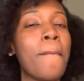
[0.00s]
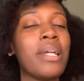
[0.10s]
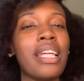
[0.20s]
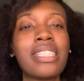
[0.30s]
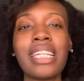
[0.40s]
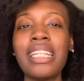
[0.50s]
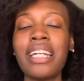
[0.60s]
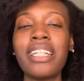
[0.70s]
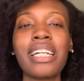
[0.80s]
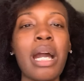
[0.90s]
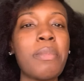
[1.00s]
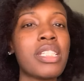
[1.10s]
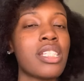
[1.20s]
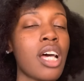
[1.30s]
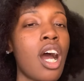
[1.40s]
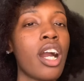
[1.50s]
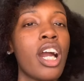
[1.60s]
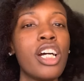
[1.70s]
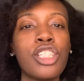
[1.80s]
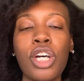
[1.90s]
But let's get down in the comments and talk.
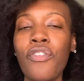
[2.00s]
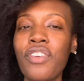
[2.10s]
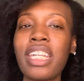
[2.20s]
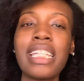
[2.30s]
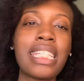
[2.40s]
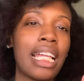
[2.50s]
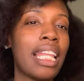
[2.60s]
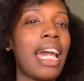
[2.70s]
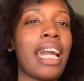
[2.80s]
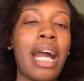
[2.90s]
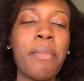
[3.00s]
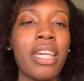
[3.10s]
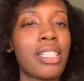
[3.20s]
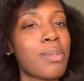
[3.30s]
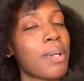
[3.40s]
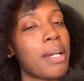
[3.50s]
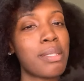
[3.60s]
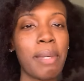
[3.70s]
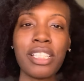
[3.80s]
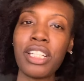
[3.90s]
Don't forget to like, comment, and subscribe
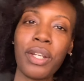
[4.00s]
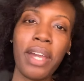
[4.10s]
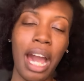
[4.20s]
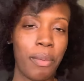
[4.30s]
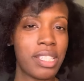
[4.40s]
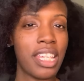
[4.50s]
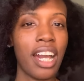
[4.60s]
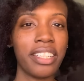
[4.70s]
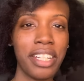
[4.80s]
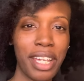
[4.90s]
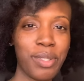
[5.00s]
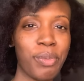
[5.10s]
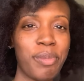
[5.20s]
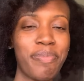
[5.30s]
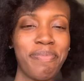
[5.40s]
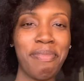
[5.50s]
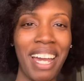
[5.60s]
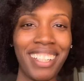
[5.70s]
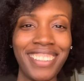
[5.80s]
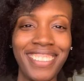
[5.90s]
to my channel. And I will see y'all in the next one. Bye.